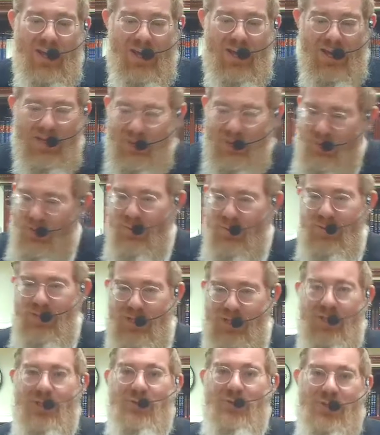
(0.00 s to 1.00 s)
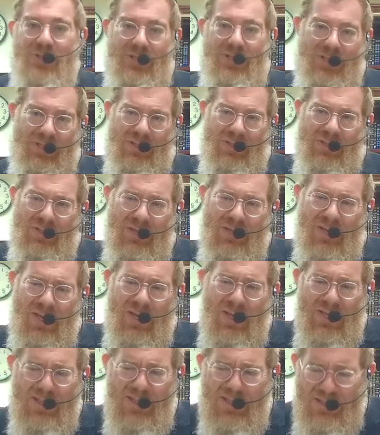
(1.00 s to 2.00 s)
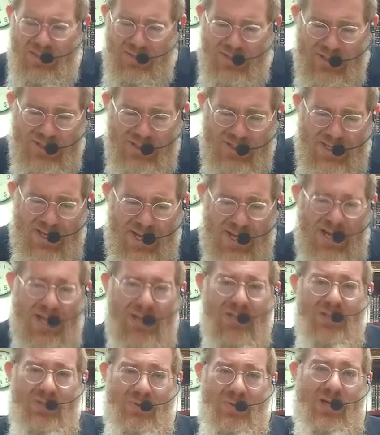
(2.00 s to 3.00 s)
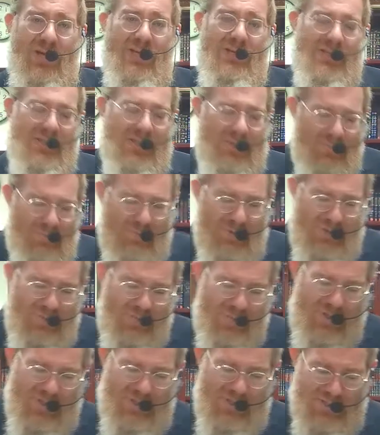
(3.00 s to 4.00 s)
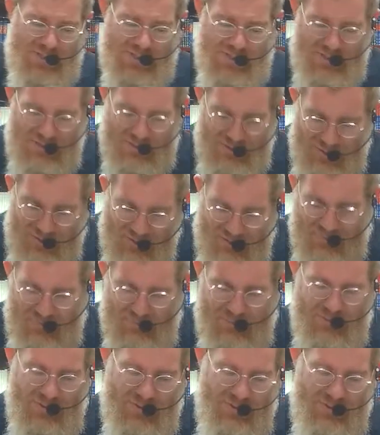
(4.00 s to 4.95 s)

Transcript: And I thought it was interesting that there is a contrast between Sodom